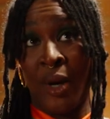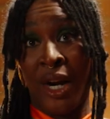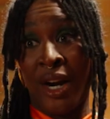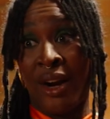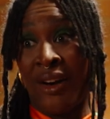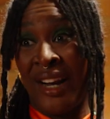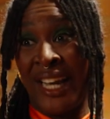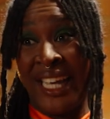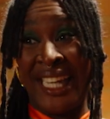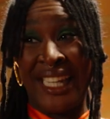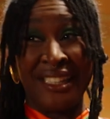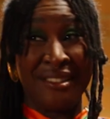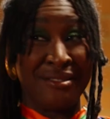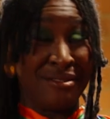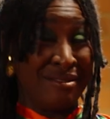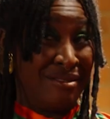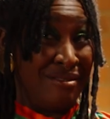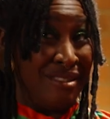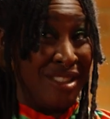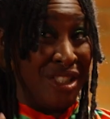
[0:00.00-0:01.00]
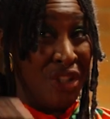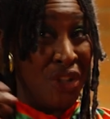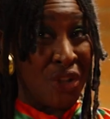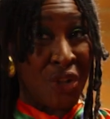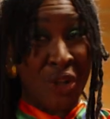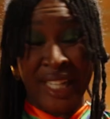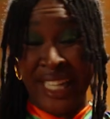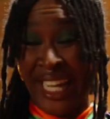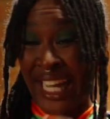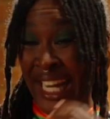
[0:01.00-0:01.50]
where
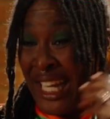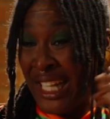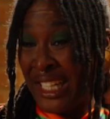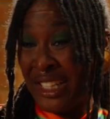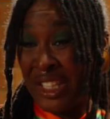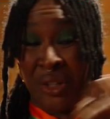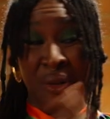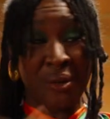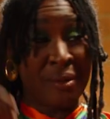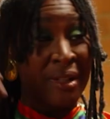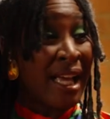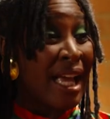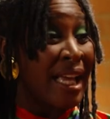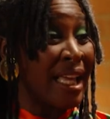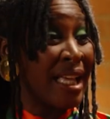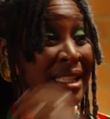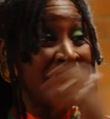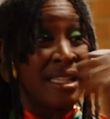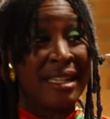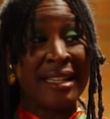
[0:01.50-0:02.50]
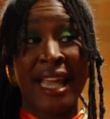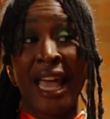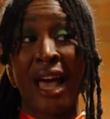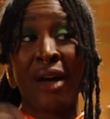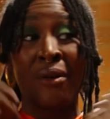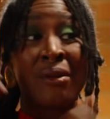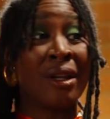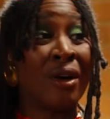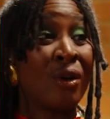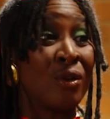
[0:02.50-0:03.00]
you're getting little nuggets and
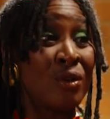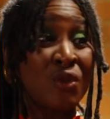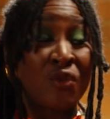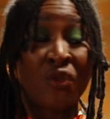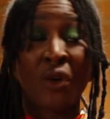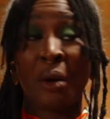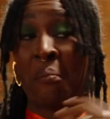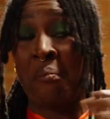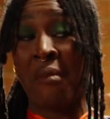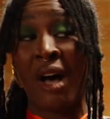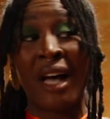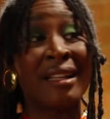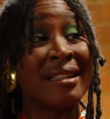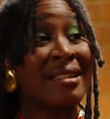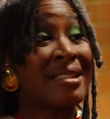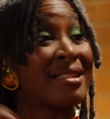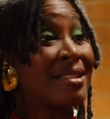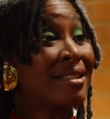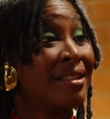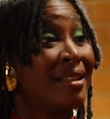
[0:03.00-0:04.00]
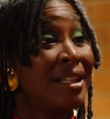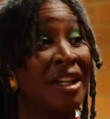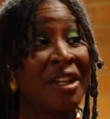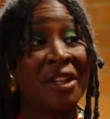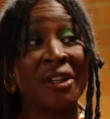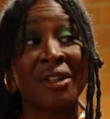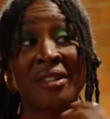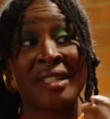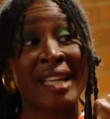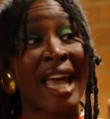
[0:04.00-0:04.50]
downloads for months,
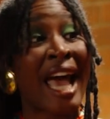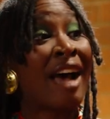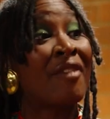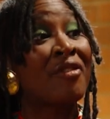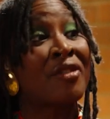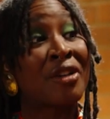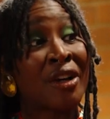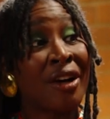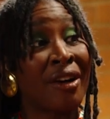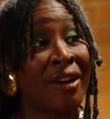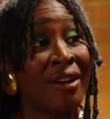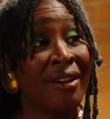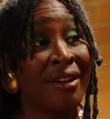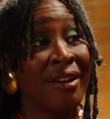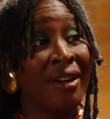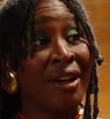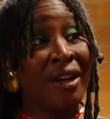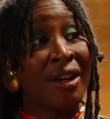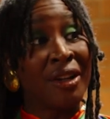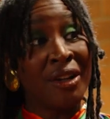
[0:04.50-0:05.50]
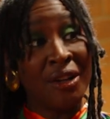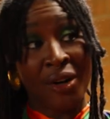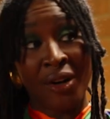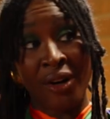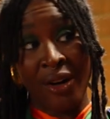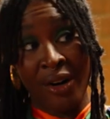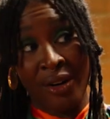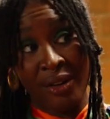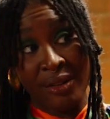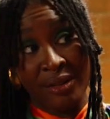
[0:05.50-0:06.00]
years after
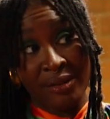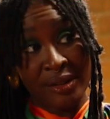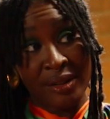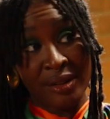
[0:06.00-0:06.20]
your